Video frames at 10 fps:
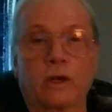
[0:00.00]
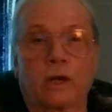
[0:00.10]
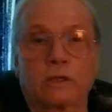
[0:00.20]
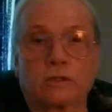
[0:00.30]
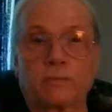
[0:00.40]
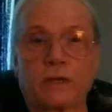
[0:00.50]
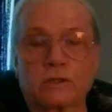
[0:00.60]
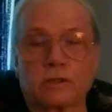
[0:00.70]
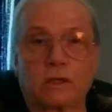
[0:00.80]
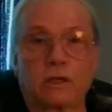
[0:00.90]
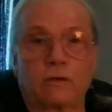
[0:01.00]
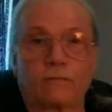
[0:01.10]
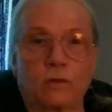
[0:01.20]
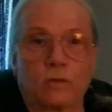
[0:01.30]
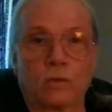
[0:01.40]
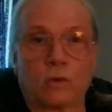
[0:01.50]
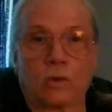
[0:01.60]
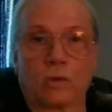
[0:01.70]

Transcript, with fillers: and especially if you